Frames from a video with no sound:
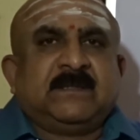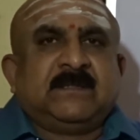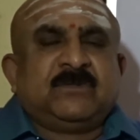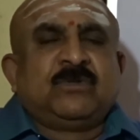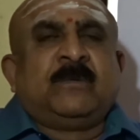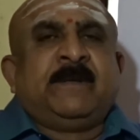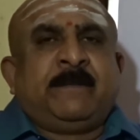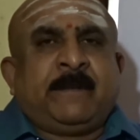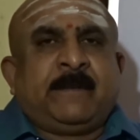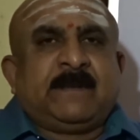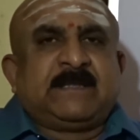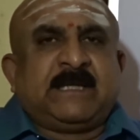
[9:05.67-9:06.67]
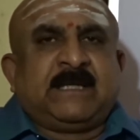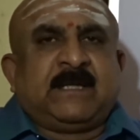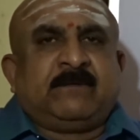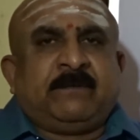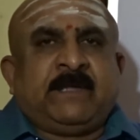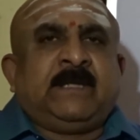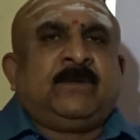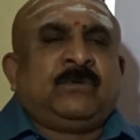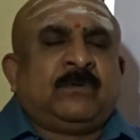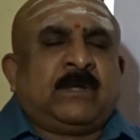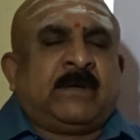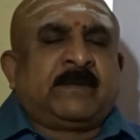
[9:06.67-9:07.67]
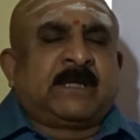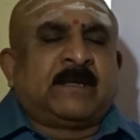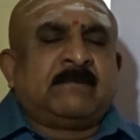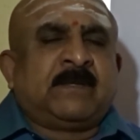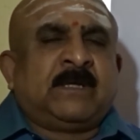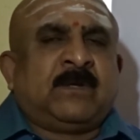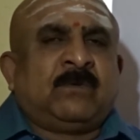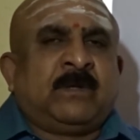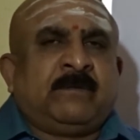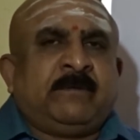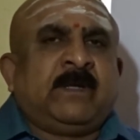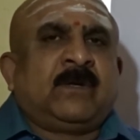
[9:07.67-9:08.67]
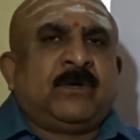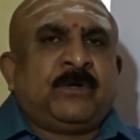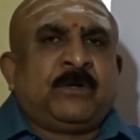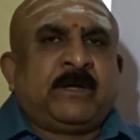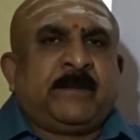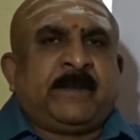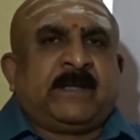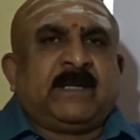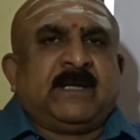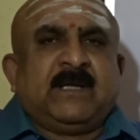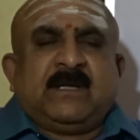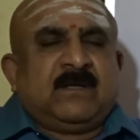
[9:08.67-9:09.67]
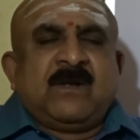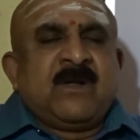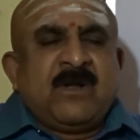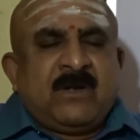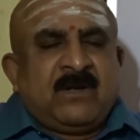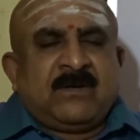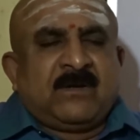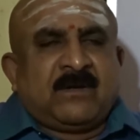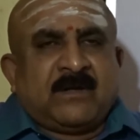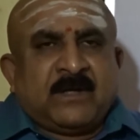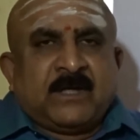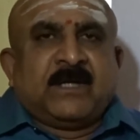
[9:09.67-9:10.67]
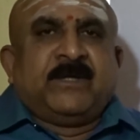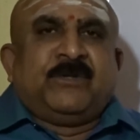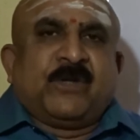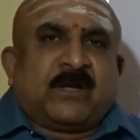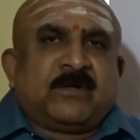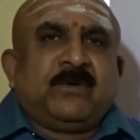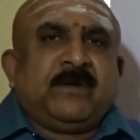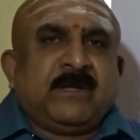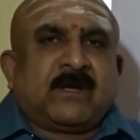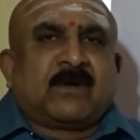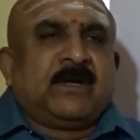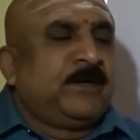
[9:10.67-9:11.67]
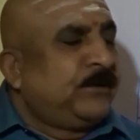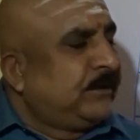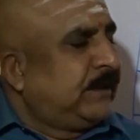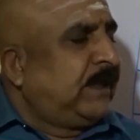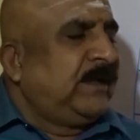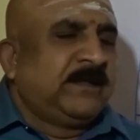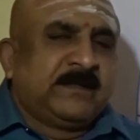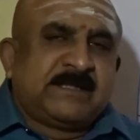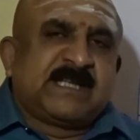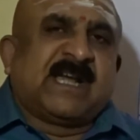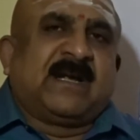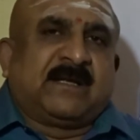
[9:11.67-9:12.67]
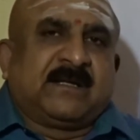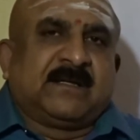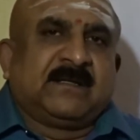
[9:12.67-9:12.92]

So many people say that we do our karma now and we are going to reap it. No. You are doing according to the chart.